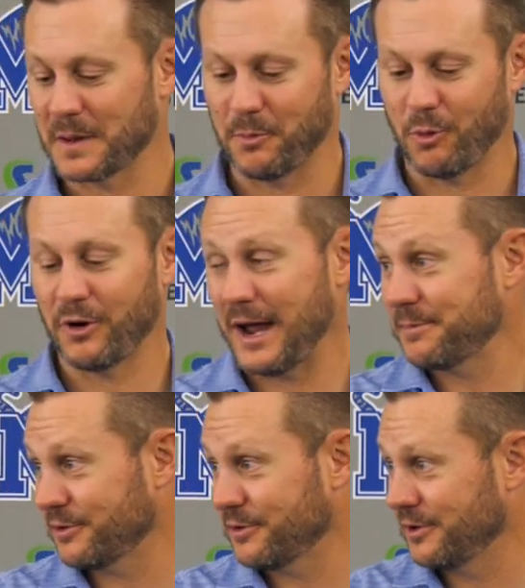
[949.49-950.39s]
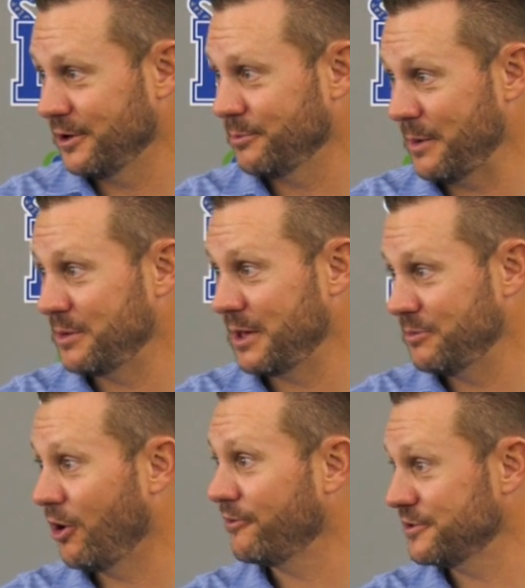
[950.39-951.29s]
more apt to you know maybe
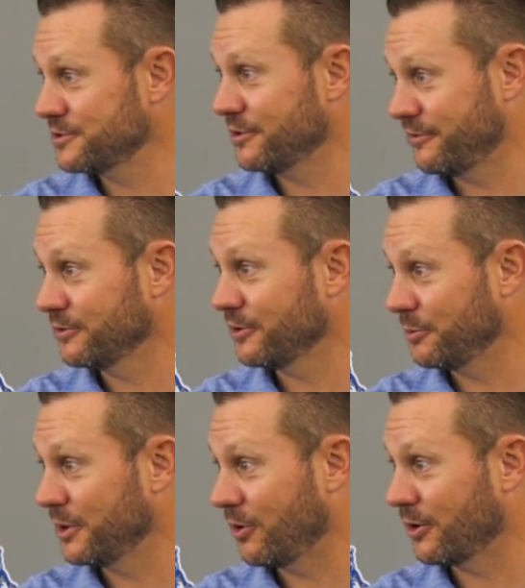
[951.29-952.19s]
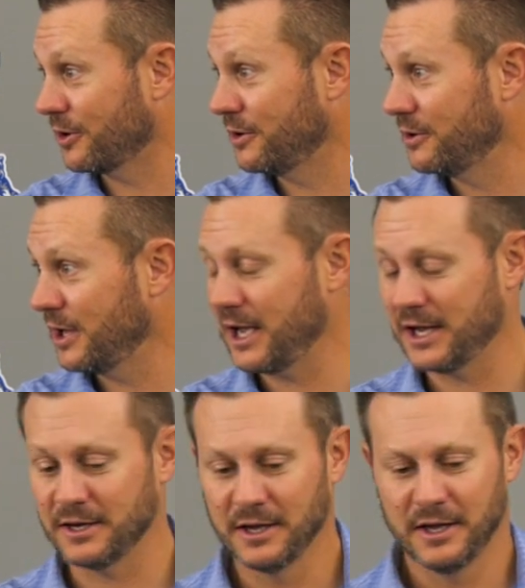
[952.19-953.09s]
keep the offense on the field a little bit longer.
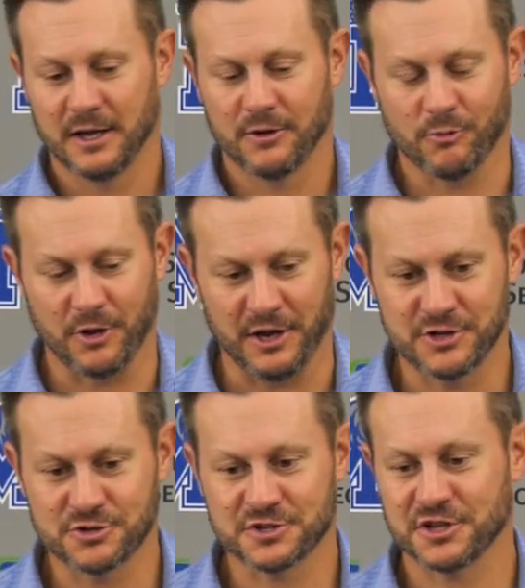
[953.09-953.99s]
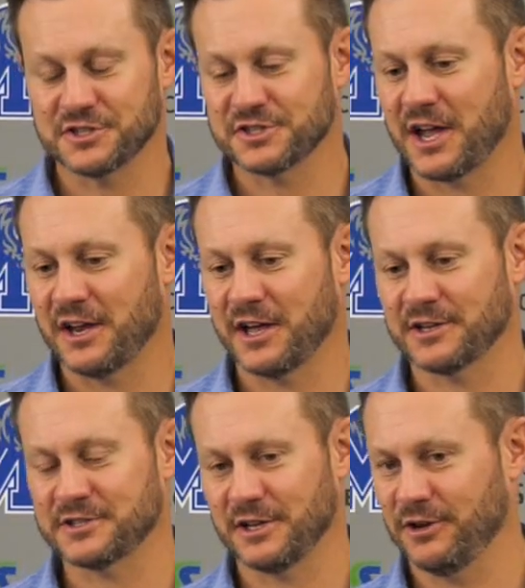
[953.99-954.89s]
And an interesting stat, and I
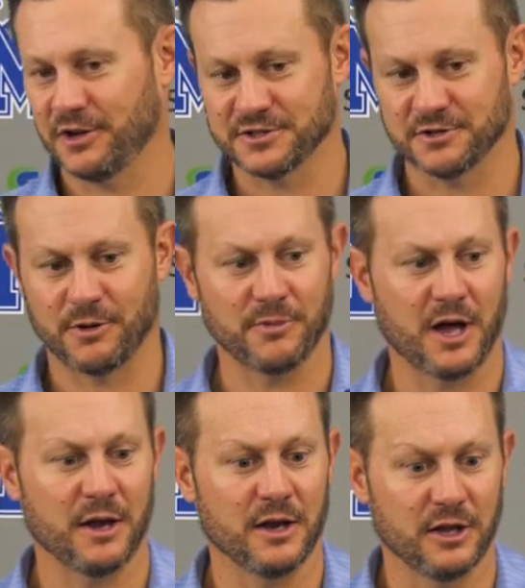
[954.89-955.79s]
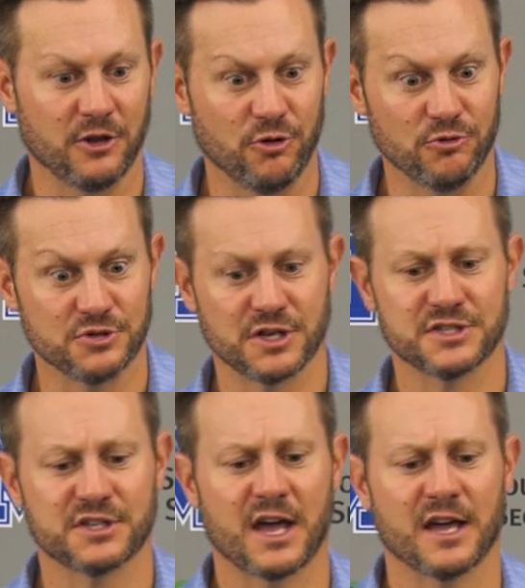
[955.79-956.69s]
actually you guys know I'm not huge into
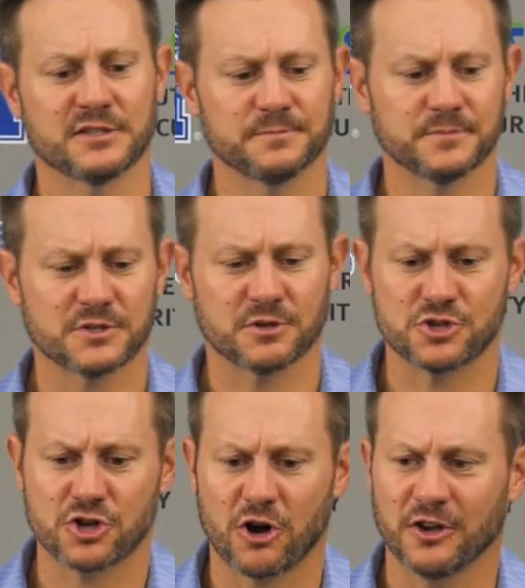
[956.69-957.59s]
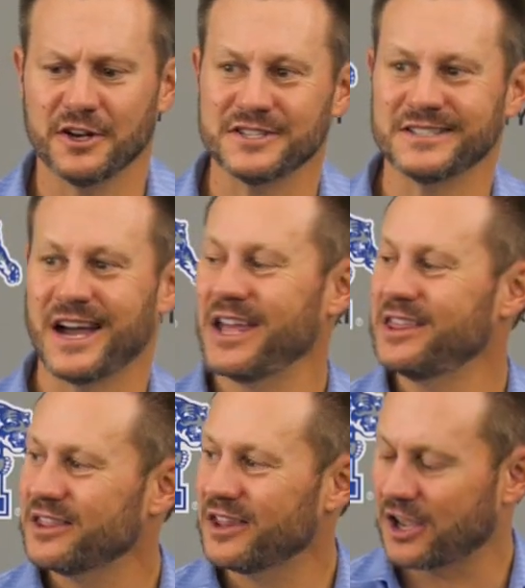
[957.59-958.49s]
stats. So Charlotte is
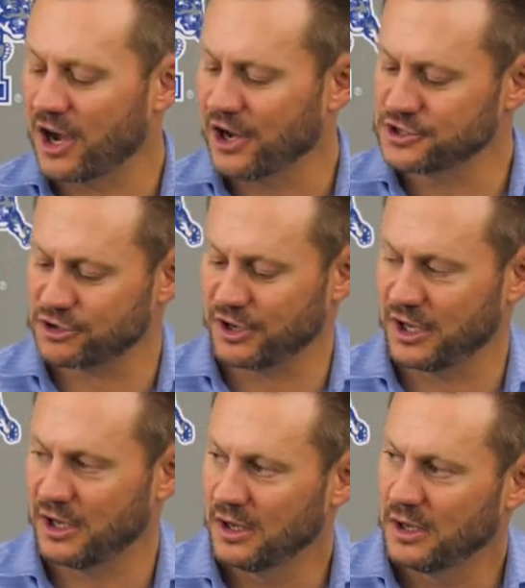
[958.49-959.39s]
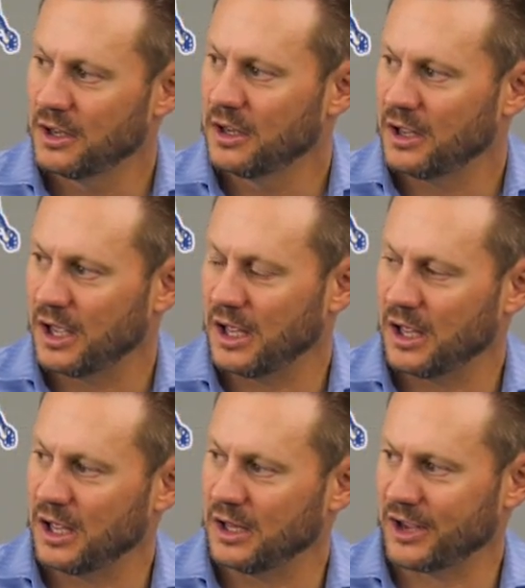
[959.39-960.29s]
ninth in the country
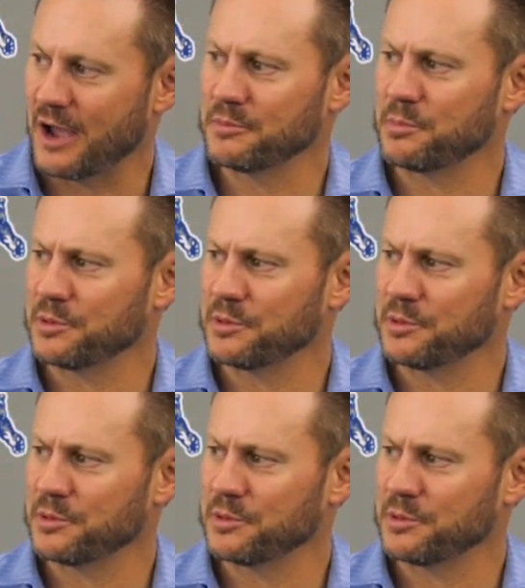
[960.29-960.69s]
in time of